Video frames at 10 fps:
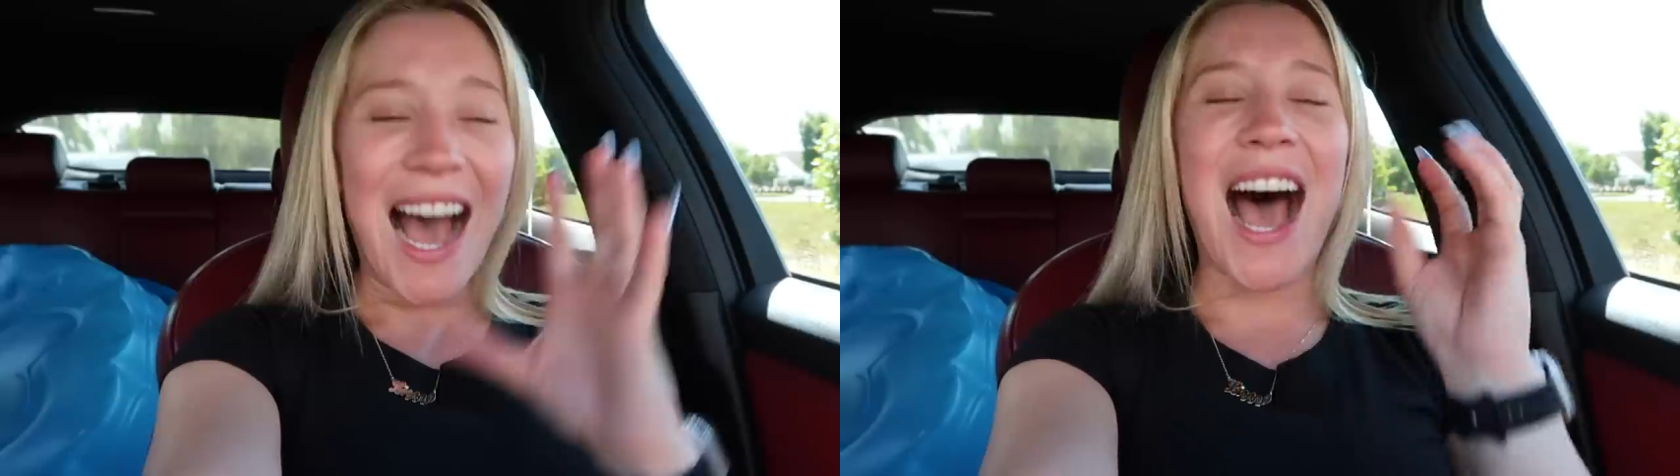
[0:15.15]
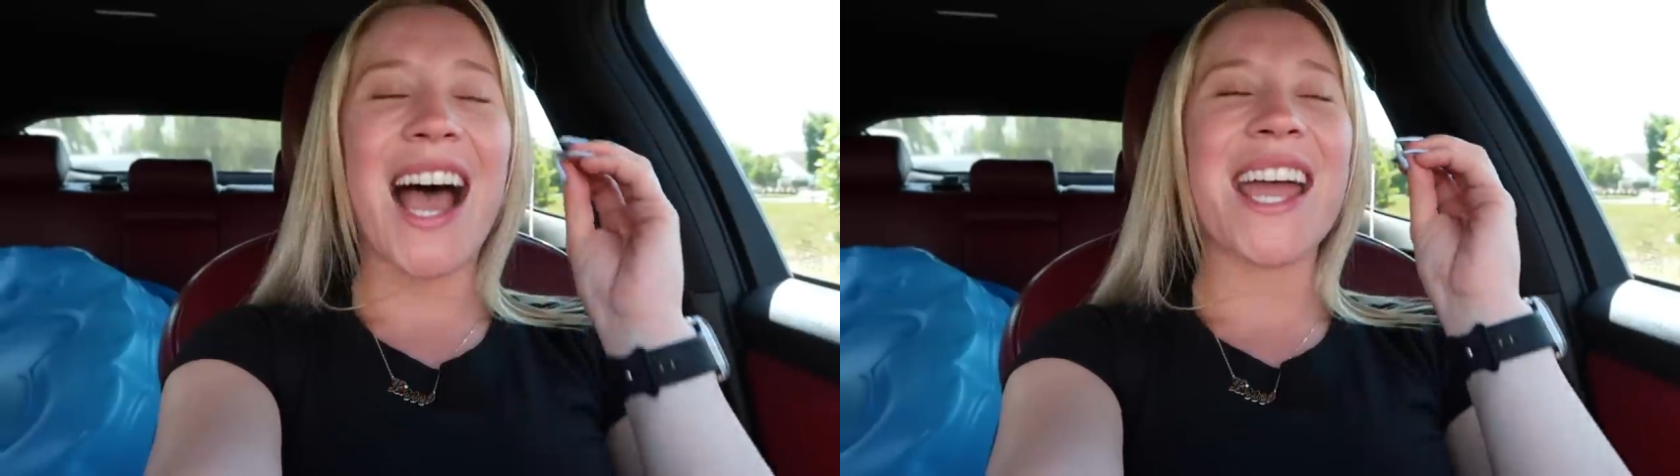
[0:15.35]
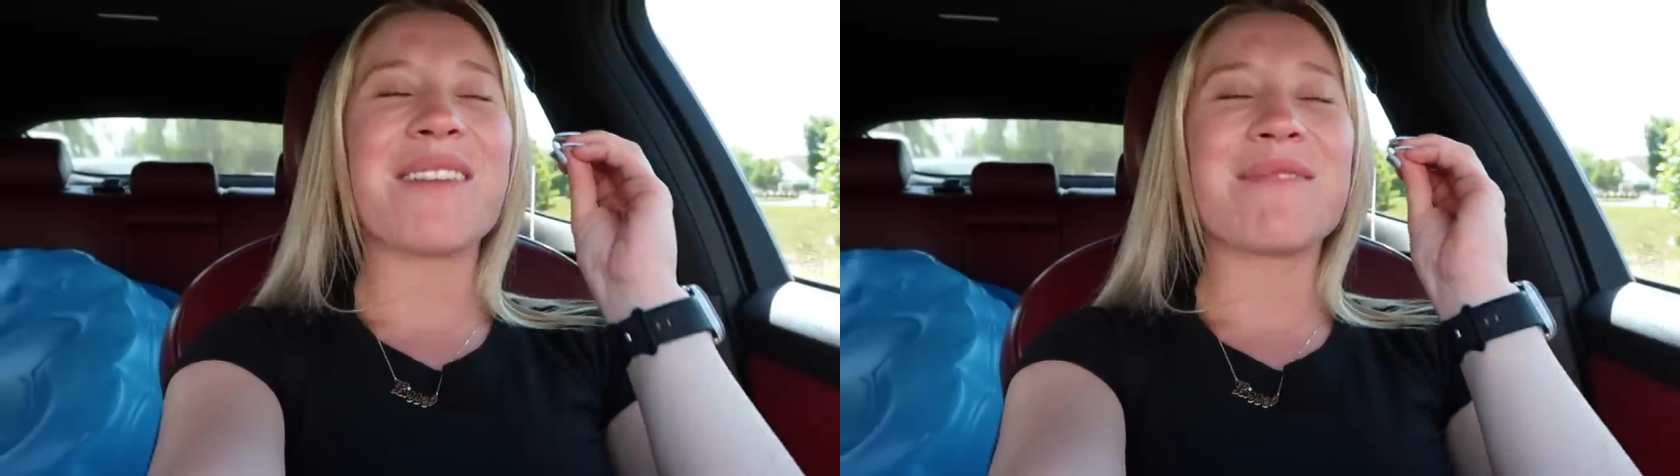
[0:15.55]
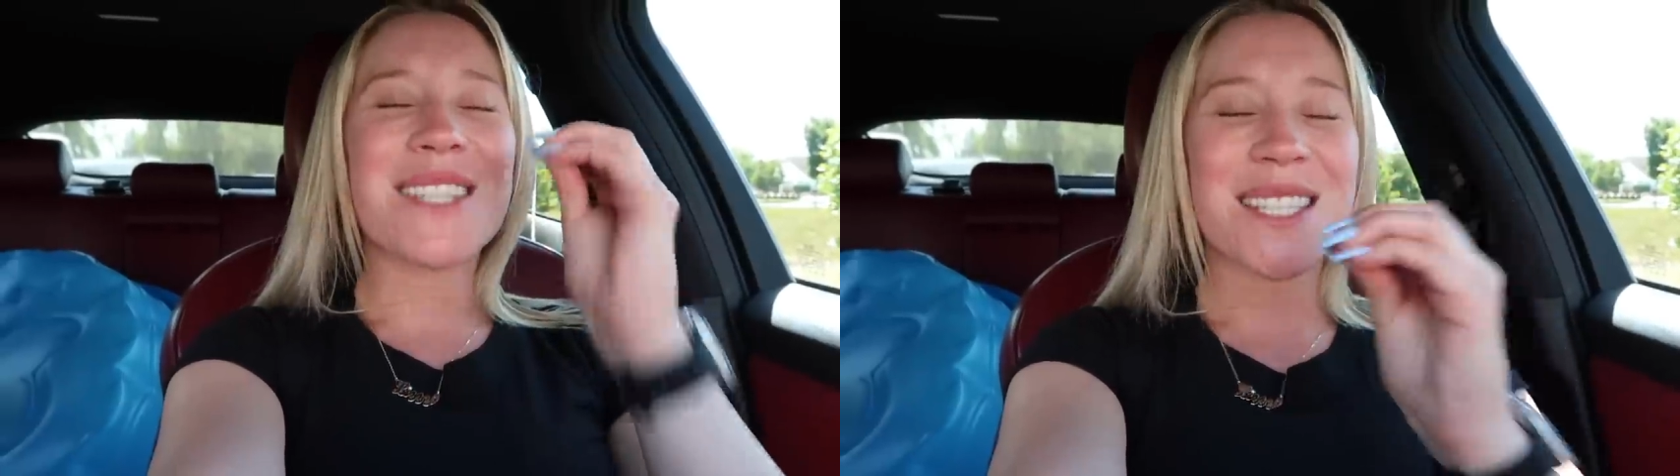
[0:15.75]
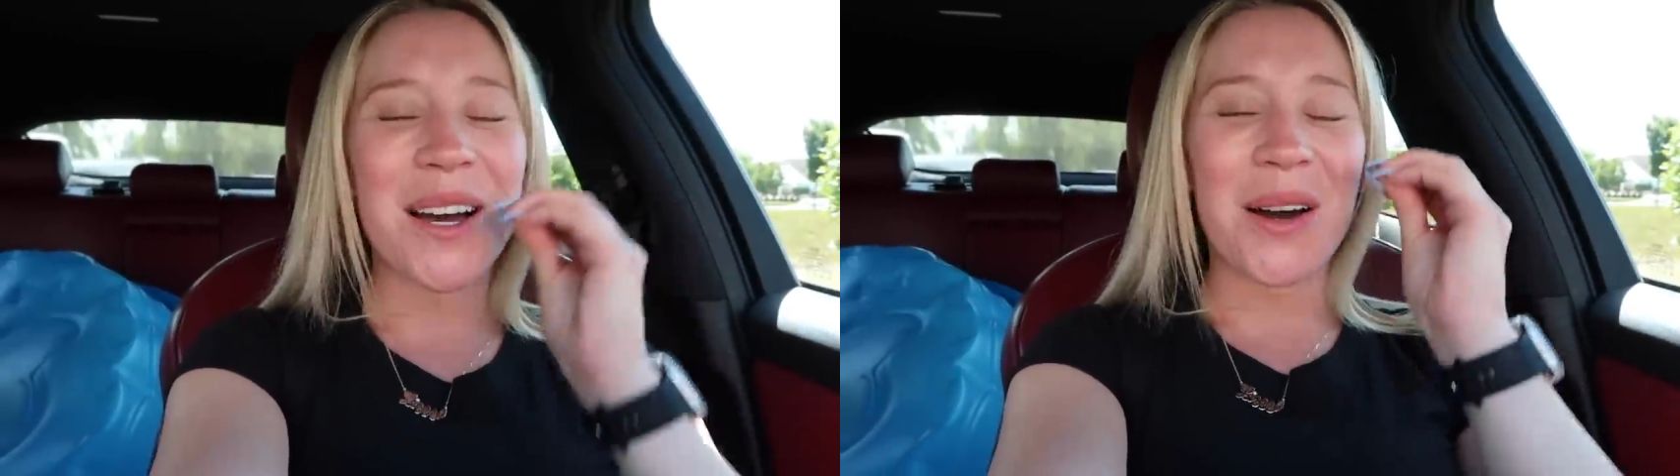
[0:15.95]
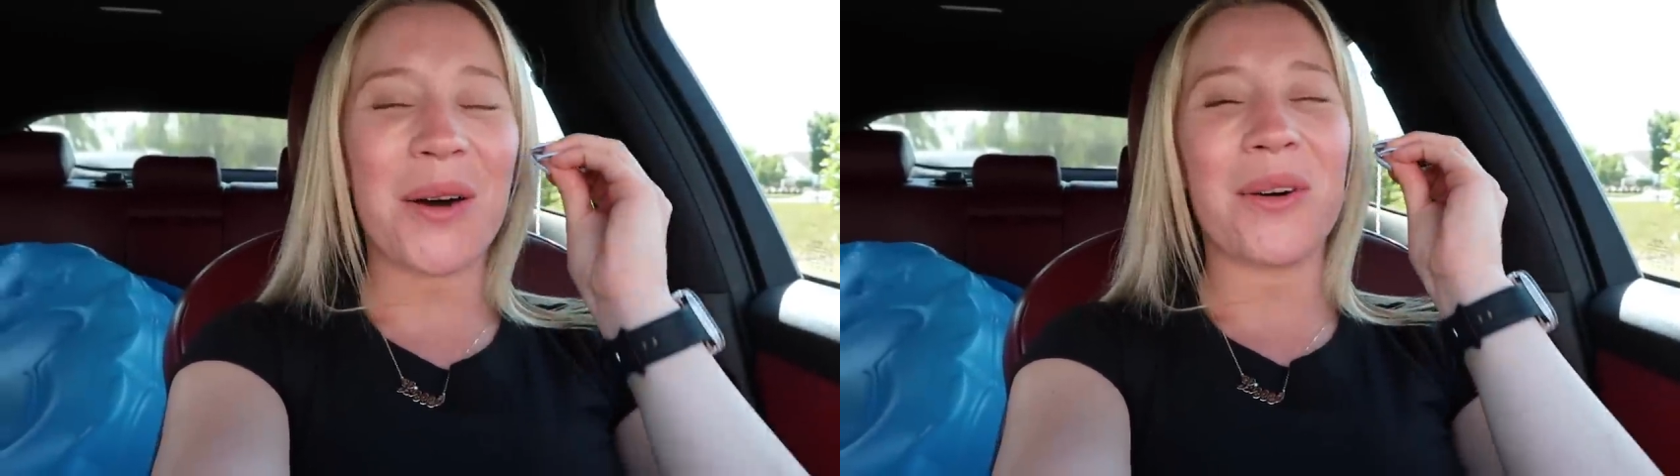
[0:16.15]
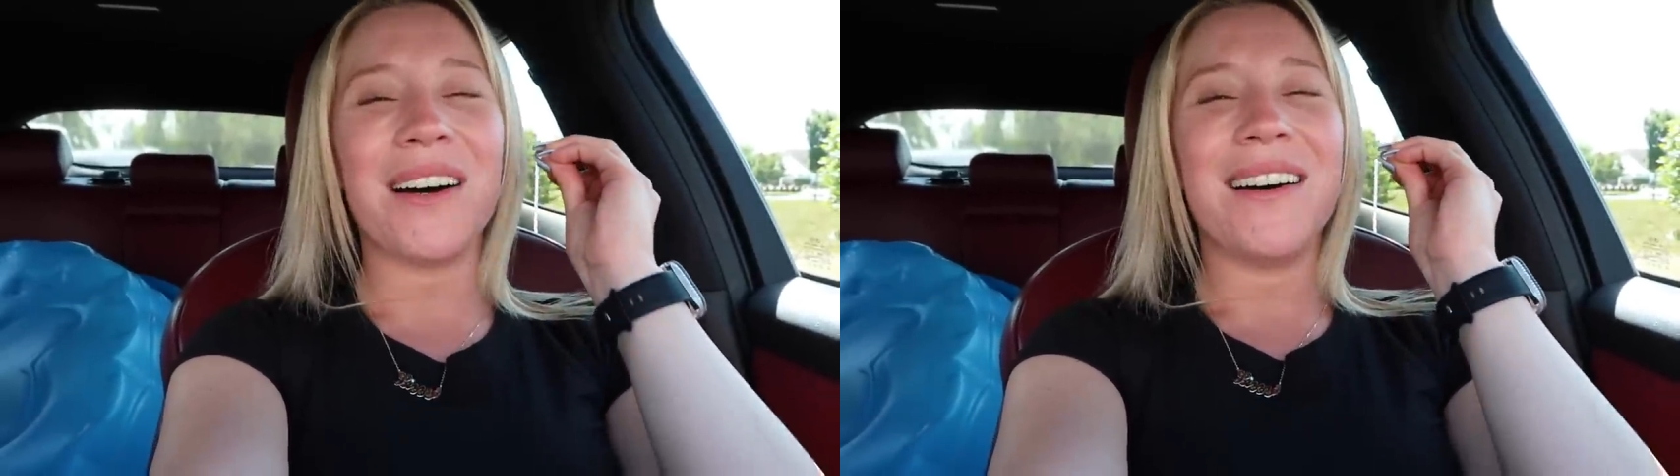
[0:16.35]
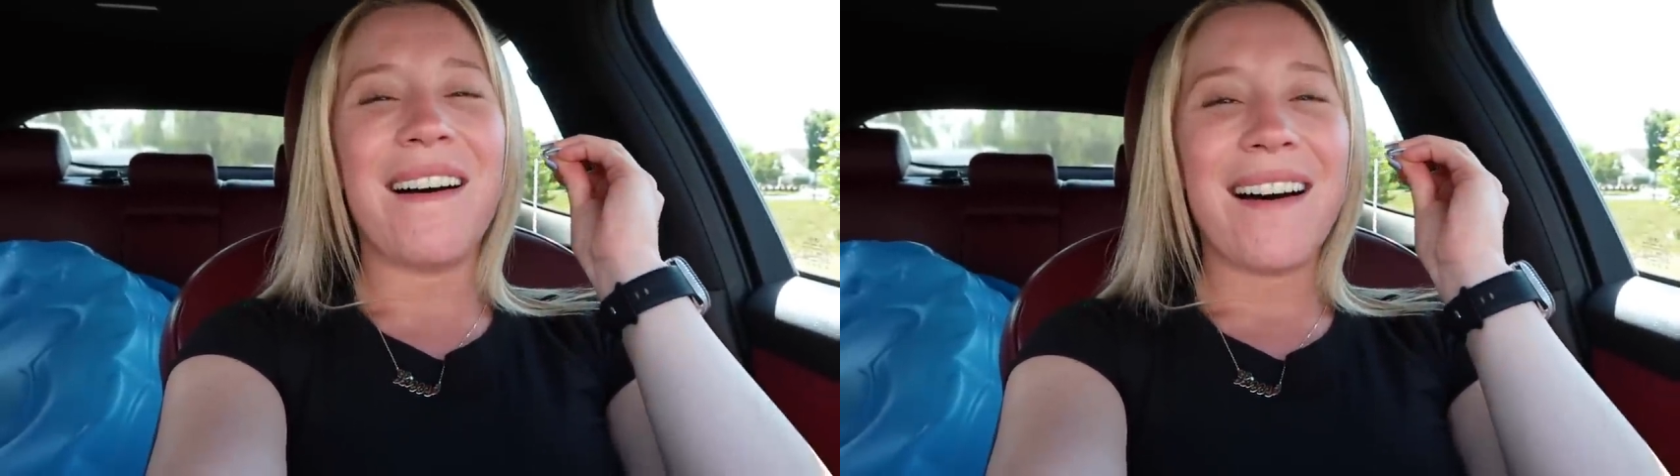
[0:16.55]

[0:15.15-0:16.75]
I'm so